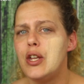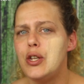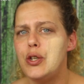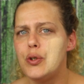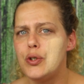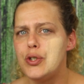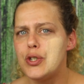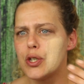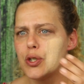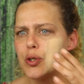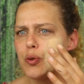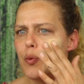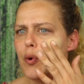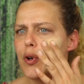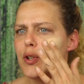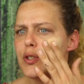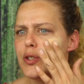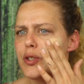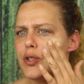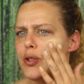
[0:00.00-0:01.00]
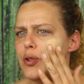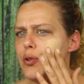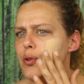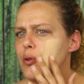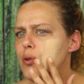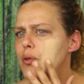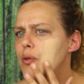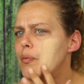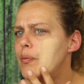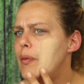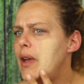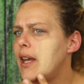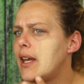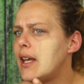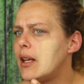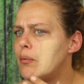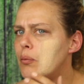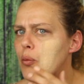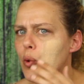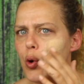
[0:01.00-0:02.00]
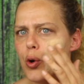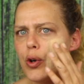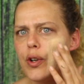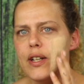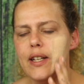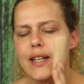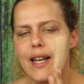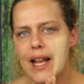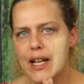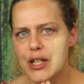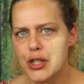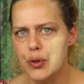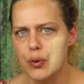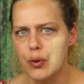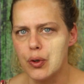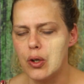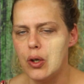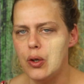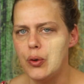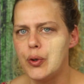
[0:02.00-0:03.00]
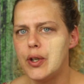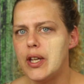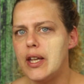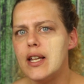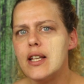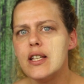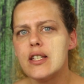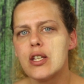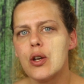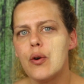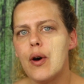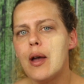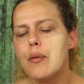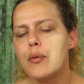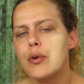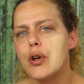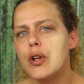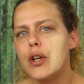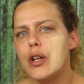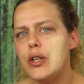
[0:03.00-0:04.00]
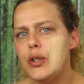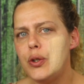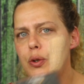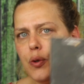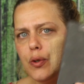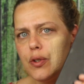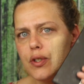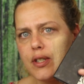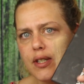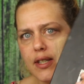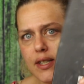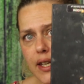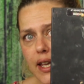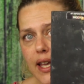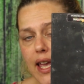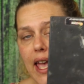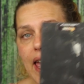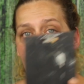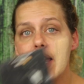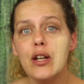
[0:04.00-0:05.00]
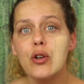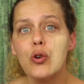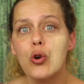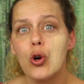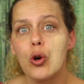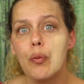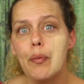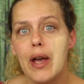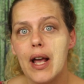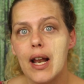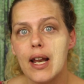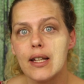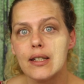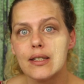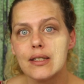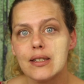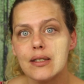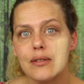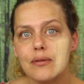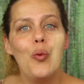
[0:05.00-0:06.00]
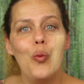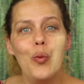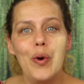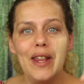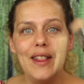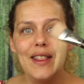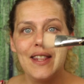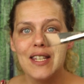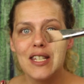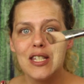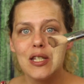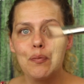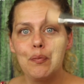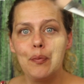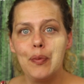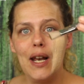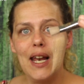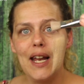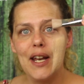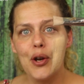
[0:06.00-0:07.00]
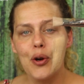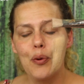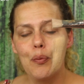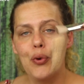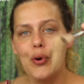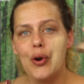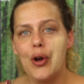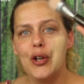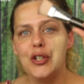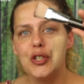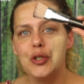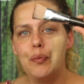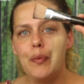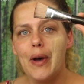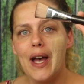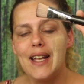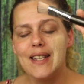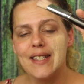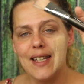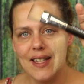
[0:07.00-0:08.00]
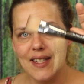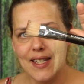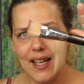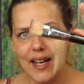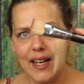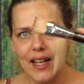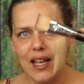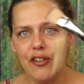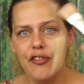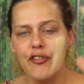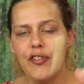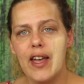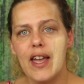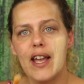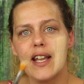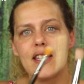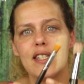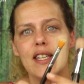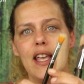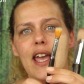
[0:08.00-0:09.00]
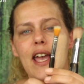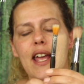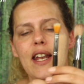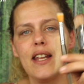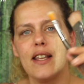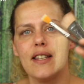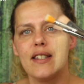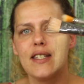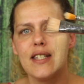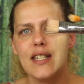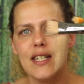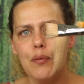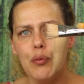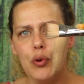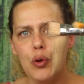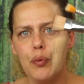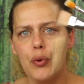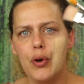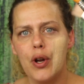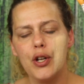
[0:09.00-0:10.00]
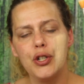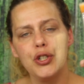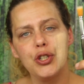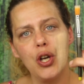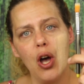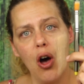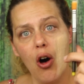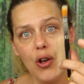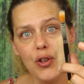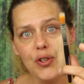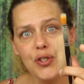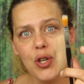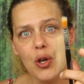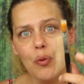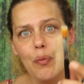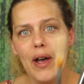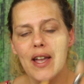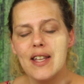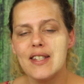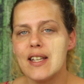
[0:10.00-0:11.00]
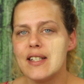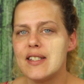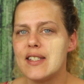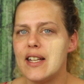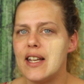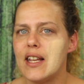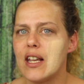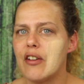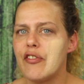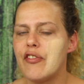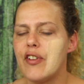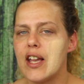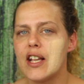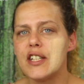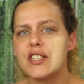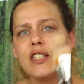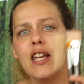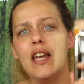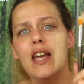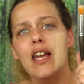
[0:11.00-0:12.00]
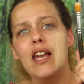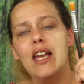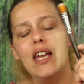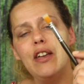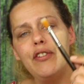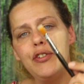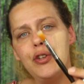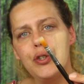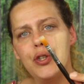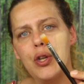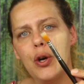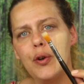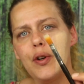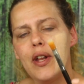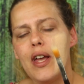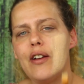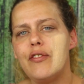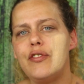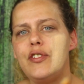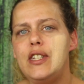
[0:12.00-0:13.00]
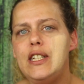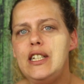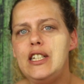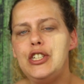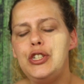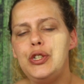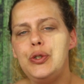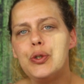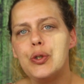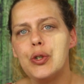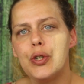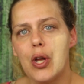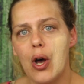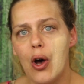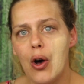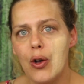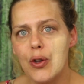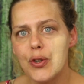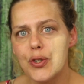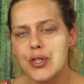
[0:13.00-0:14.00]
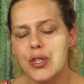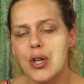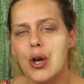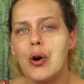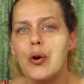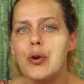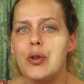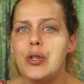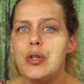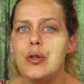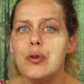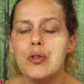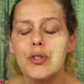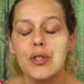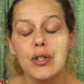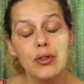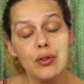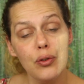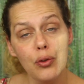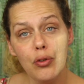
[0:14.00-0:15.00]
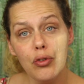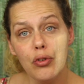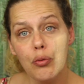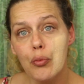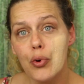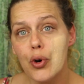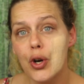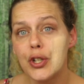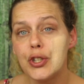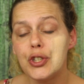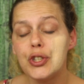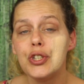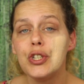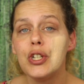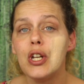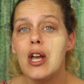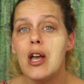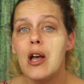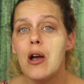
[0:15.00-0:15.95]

You just want to make it more natural looking. So I'm gonna use the Encore palette with the splatter brush by Titanic FX and a stipple brush also by Titanic FX. If you don't have these, you could also use a toothbrush